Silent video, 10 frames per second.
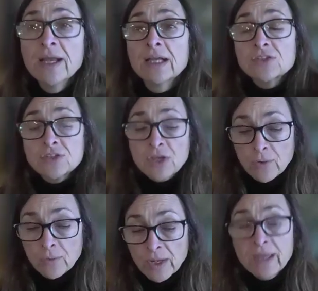And
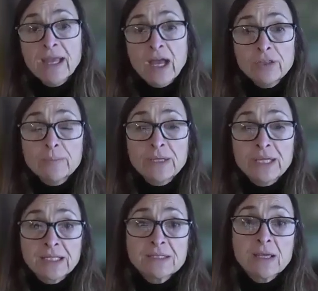so Healthy
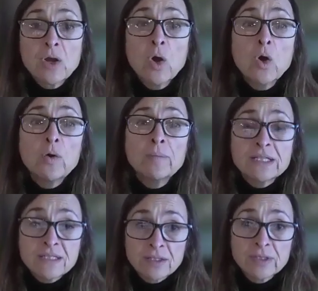Beginnings at Home
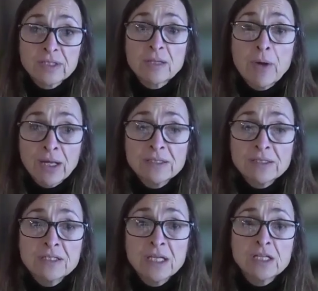is still in the
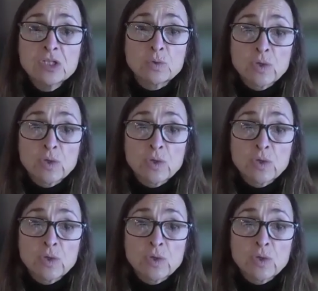pilot stage.